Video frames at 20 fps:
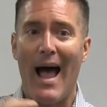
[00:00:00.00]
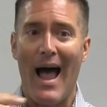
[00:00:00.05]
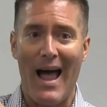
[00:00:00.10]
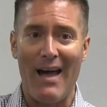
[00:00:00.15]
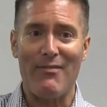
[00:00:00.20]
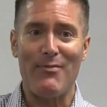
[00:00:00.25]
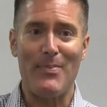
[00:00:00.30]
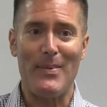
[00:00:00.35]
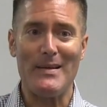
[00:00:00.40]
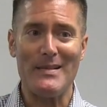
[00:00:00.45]

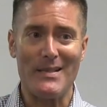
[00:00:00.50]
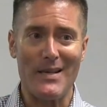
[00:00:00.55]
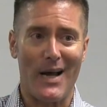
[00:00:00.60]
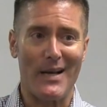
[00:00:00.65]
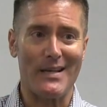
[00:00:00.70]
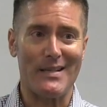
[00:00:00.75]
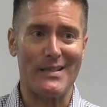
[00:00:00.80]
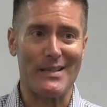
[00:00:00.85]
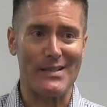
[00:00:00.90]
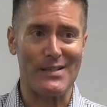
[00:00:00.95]
I've been
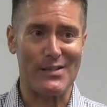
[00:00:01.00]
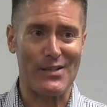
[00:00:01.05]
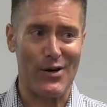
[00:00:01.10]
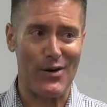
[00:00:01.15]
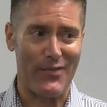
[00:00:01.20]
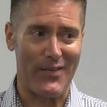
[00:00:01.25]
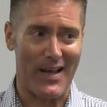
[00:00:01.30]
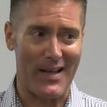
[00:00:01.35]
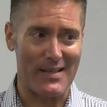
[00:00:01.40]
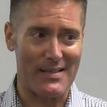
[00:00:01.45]
done a
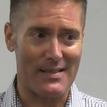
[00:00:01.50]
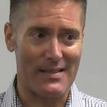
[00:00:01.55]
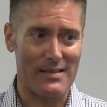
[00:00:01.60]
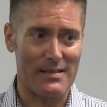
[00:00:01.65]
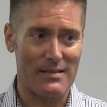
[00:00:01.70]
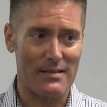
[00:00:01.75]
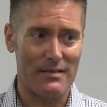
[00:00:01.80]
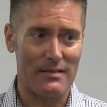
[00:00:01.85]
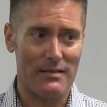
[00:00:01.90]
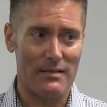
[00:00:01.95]

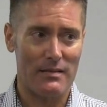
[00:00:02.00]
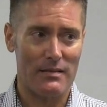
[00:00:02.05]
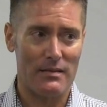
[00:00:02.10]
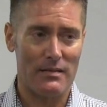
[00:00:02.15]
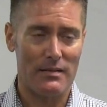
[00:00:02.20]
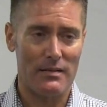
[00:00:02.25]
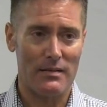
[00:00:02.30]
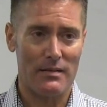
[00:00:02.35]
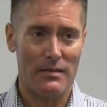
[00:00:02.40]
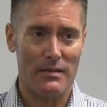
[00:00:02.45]
disservice
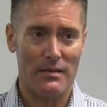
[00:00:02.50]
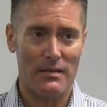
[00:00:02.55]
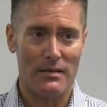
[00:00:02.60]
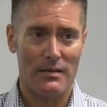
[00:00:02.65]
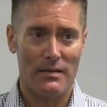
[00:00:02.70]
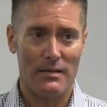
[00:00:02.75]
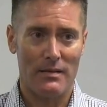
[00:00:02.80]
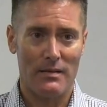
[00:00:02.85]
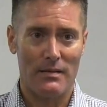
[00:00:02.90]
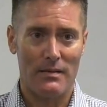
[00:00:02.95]

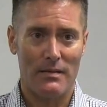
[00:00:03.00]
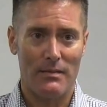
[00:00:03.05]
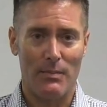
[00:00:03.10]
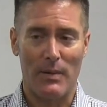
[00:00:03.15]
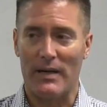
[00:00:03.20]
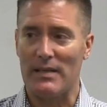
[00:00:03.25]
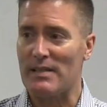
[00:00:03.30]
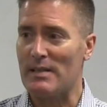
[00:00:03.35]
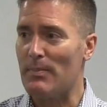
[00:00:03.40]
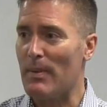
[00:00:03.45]

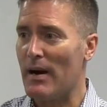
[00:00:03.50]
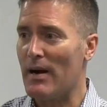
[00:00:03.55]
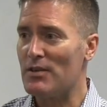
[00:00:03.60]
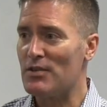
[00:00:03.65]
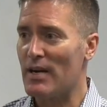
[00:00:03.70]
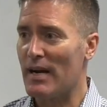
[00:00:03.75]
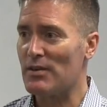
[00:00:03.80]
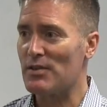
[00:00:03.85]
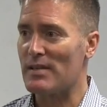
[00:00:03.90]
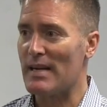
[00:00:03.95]
because the
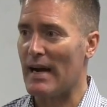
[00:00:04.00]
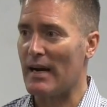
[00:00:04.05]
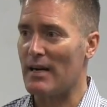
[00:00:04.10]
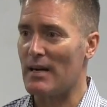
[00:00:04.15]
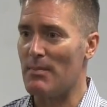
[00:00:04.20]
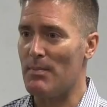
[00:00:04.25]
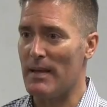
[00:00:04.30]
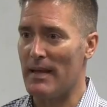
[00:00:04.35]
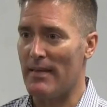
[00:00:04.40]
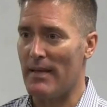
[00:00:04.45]
paraeducator is not going
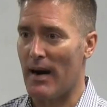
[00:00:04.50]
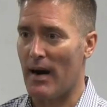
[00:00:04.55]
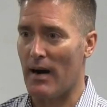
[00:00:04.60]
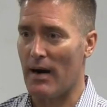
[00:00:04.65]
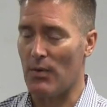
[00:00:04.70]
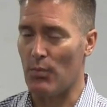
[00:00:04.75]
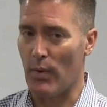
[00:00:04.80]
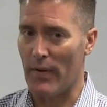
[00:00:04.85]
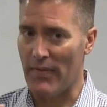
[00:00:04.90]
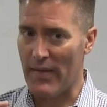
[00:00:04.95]
to be there.
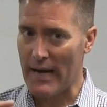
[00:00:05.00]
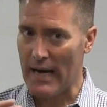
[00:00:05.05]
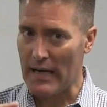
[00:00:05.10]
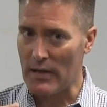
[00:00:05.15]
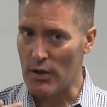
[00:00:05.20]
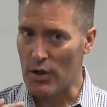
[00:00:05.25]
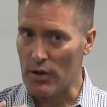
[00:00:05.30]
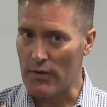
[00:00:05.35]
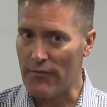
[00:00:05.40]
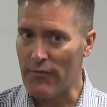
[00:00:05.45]
And one thing I
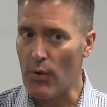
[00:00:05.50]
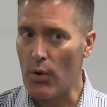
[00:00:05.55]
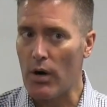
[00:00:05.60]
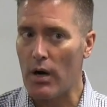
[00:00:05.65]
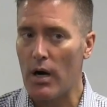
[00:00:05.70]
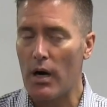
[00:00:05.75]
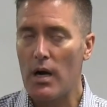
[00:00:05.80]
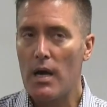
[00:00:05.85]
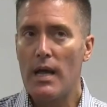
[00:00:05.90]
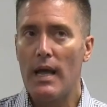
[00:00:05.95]
look
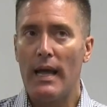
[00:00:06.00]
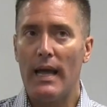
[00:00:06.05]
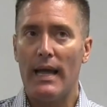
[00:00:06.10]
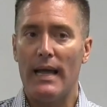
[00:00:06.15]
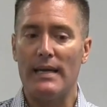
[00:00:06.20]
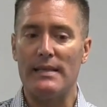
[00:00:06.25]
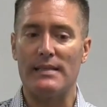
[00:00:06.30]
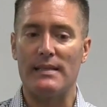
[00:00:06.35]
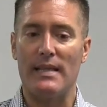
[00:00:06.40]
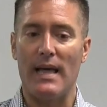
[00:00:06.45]
for
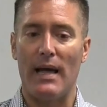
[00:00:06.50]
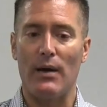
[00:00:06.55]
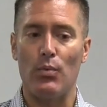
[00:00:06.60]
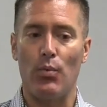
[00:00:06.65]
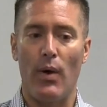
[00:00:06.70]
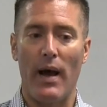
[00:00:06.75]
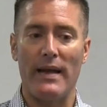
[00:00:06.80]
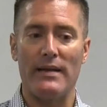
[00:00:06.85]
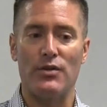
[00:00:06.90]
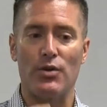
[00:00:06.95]
is that
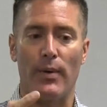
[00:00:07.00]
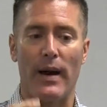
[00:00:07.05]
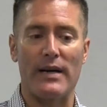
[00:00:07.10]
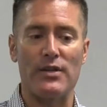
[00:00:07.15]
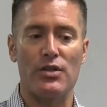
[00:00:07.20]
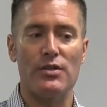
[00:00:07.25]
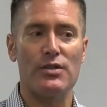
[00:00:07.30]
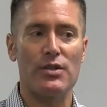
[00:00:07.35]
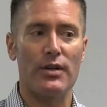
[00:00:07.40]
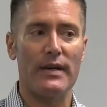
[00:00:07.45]
when
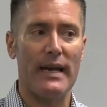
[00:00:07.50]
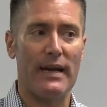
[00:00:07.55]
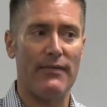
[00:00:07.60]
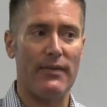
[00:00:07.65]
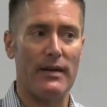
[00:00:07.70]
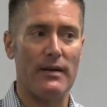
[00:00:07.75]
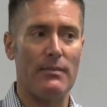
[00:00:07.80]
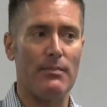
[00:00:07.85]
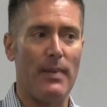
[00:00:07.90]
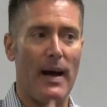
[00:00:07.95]
directions are
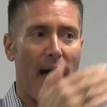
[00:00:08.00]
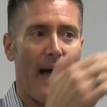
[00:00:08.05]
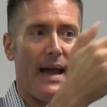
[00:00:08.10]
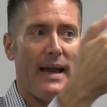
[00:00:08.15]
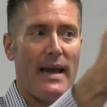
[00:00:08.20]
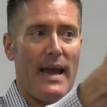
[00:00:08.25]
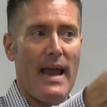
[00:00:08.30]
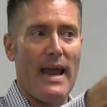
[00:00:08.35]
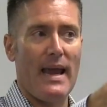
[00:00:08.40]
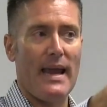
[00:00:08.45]
given
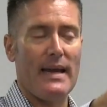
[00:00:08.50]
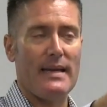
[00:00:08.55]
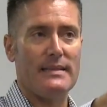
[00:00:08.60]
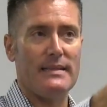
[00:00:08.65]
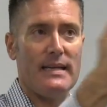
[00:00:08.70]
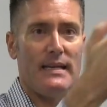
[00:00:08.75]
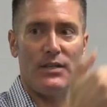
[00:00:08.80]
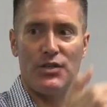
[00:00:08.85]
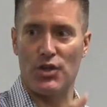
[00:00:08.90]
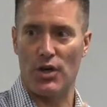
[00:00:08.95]
by a
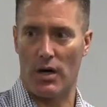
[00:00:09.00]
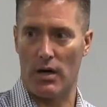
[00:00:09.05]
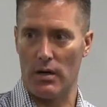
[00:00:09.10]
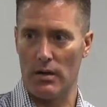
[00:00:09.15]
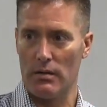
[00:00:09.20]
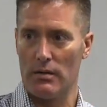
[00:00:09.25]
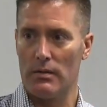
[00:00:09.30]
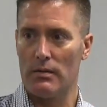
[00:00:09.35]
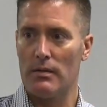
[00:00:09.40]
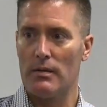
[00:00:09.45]
teacher